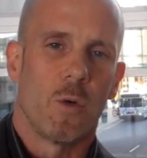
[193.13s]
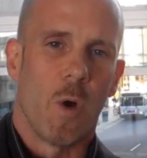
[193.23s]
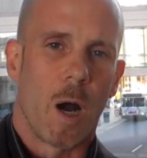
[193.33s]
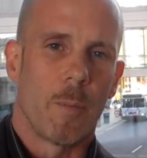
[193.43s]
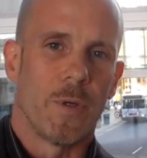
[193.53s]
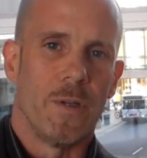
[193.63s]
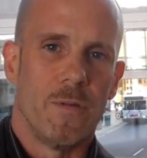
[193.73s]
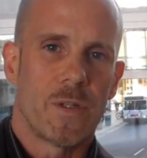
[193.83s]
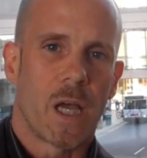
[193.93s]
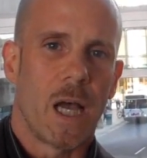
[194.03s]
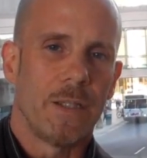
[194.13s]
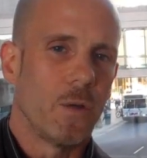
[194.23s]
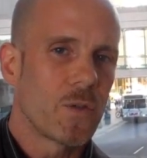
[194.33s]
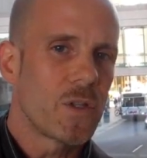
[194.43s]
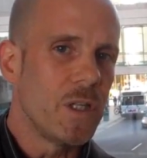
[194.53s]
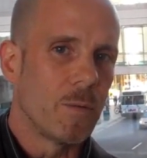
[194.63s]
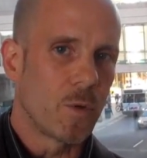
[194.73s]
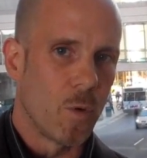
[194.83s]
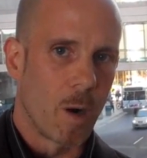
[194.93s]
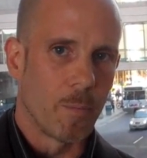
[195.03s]
in cooperatives, I don't see
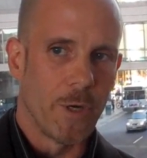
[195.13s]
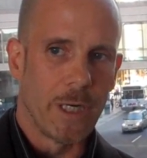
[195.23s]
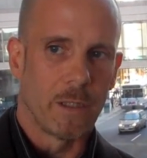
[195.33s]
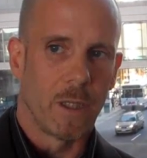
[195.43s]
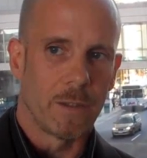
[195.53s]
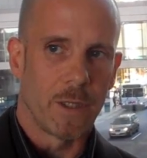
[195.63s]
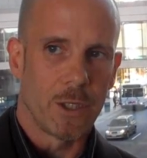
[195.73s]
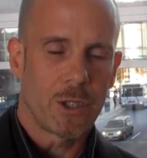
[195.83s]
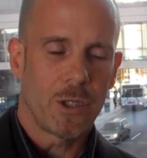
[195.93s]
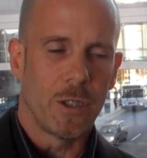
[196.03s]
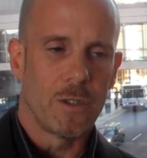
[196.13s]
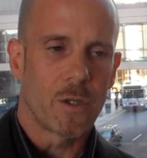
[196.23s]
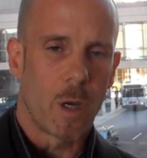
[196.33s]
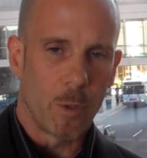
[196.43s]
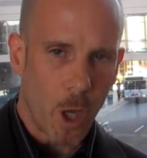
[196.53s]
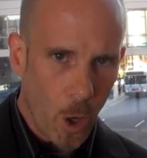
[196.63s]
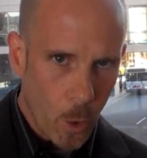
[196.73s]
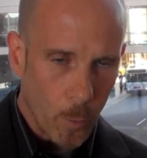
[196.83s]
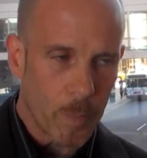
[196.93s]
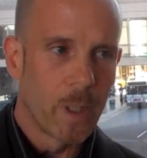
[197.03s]
them cooperating like they should. So I would
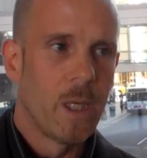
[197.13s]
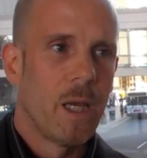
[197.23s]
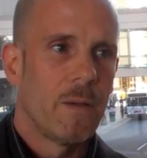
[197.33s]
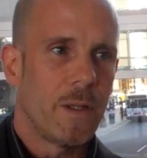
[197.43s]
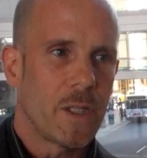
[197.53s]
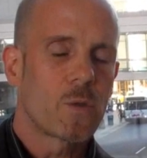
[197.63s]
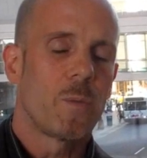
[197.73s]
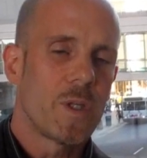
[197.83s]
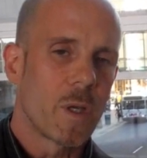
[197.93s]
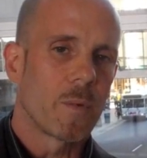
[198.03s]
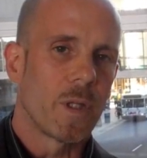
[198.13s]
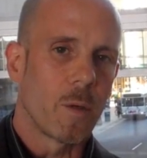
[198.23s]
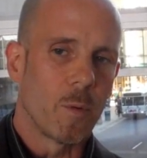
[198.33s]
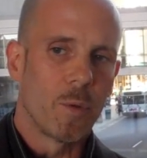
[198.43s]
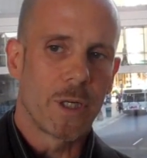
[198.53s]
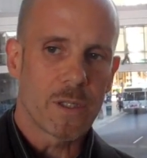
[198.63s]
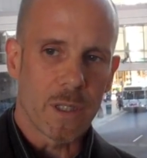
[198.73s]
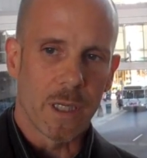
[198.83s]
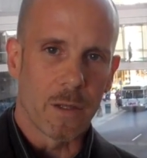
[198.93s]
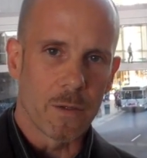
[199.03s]
hope that this will be something that will bring
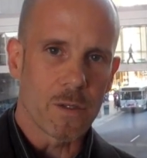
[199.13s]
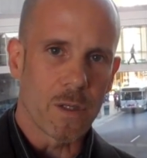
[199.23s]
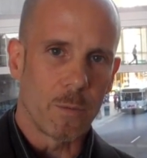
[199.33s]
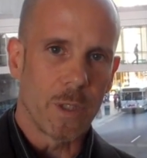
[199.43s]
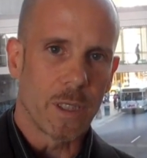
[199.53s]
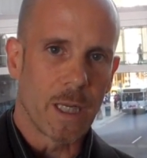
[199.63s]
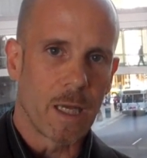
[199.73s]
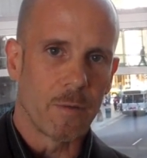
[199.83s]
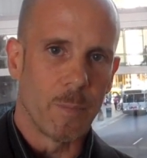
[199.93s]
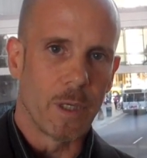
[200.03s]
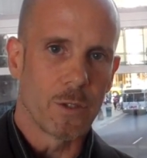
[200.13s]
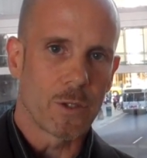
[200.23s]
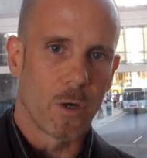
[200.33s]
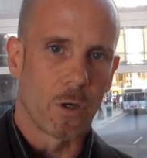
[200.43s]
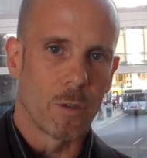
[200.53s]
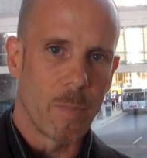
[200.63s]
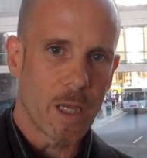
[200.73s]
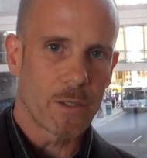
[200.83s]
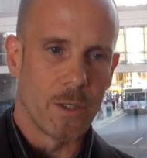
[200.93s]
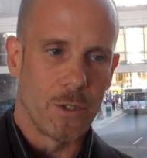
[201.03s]
us together so that we can have a better, stronger
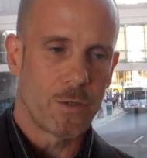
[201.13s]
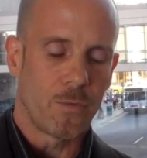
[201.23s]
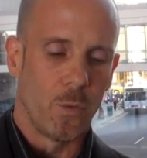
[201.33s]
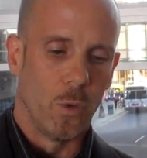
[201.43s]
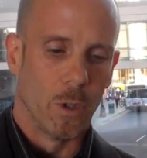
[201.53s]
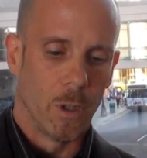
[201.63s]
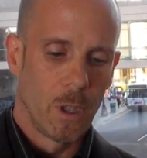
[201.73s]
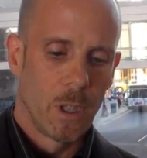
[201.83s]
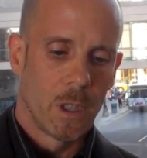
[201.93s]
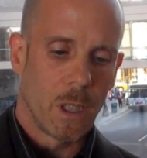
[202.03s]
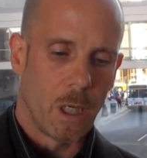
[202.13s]
message for